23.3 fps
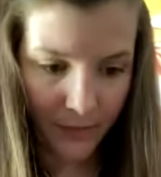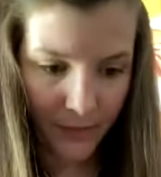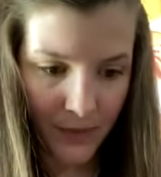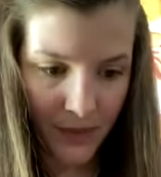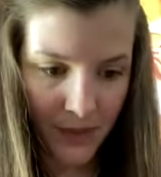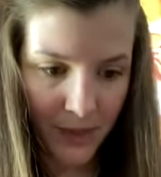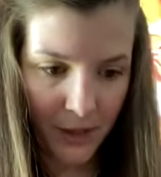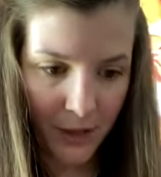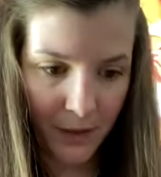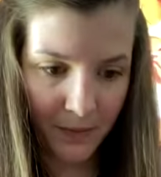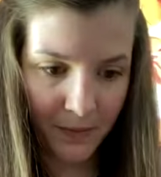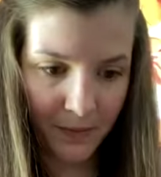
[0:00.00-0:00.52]

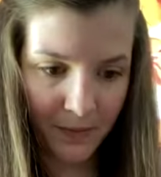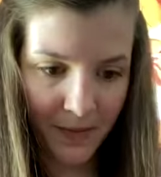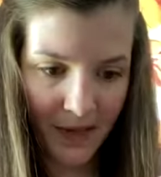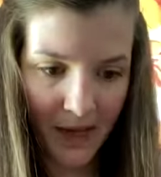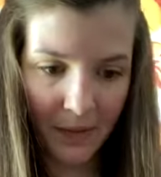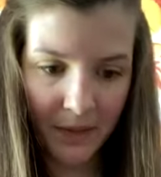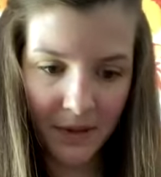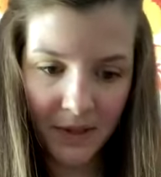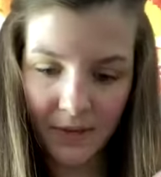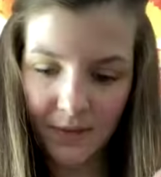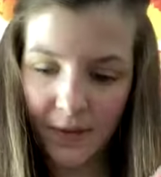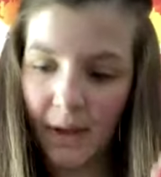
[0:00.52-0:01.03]
So that
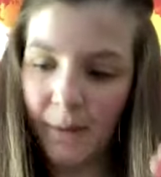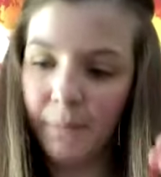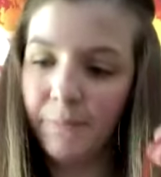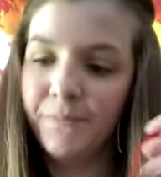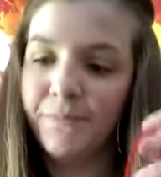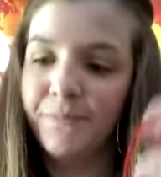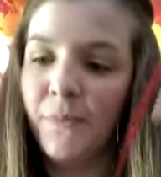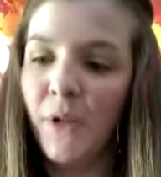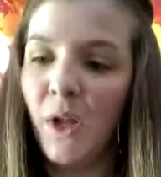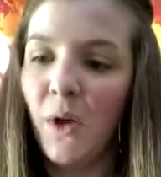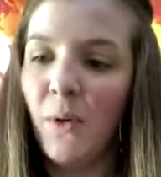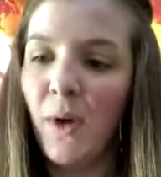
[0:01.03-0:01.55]
was fun.
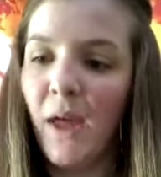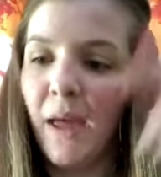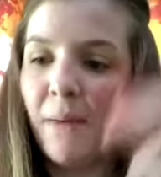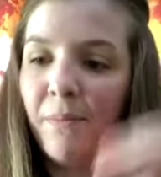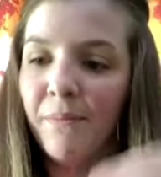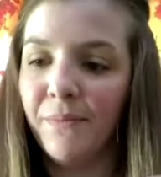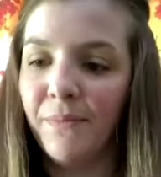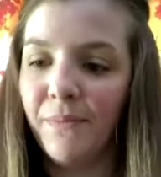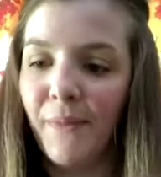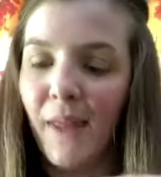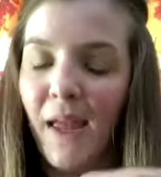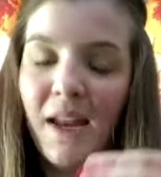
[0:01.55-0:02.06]
Okay,
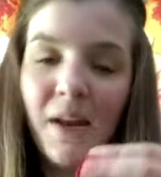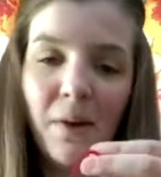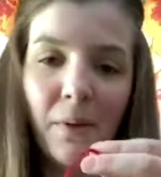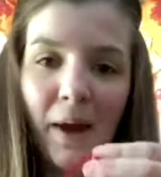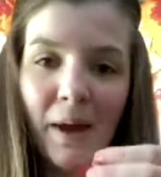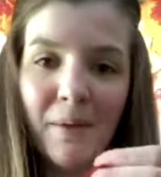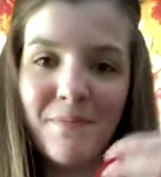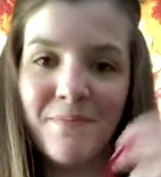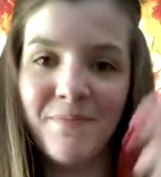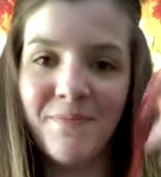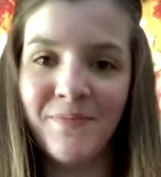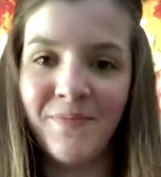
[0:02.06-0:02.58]

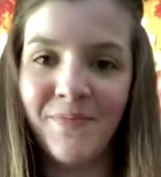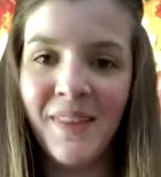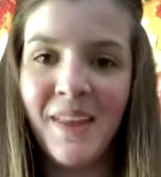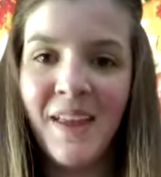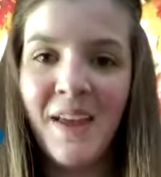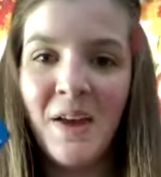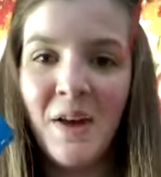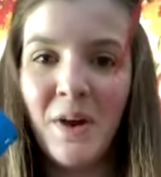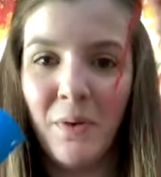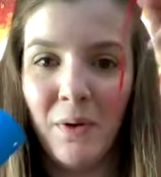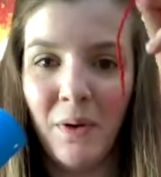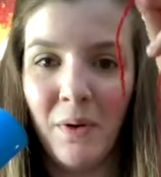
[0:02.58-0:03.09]
anyway,
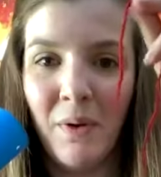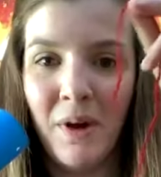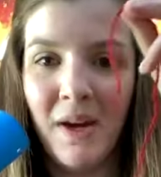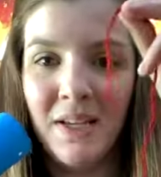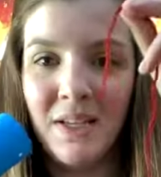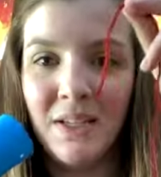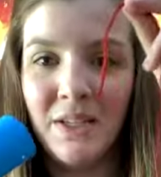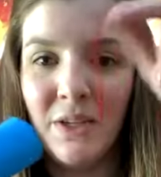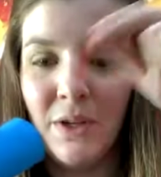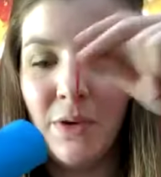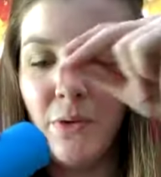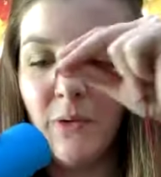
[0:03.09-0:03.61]
we're going
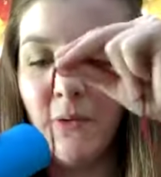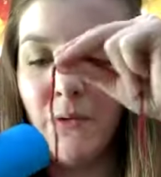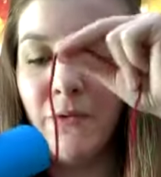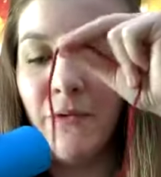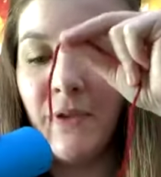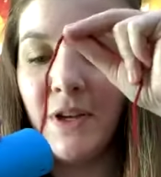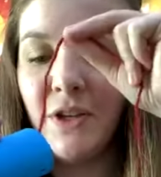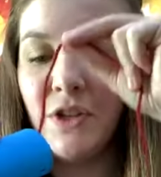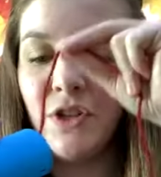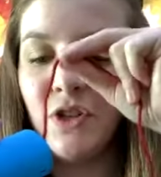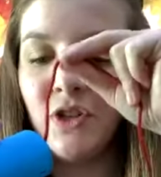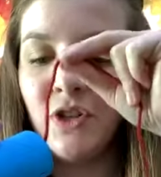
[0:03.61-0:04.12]
to
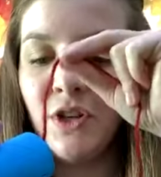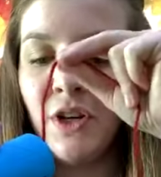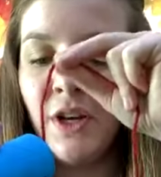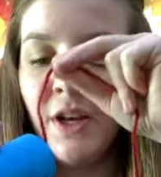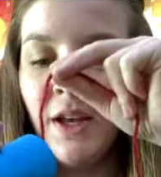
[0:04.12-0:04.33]
fish